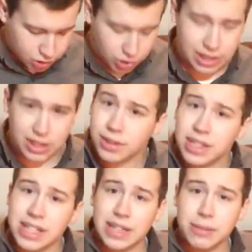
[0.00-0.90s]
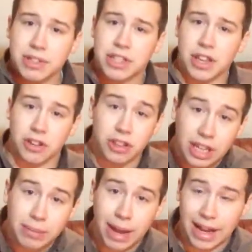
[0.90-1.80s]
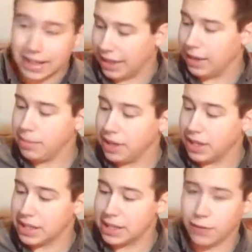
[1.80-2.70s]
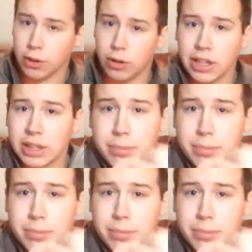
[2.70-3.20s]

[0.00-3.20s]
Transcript: translucency was their thing back then, because if you look at the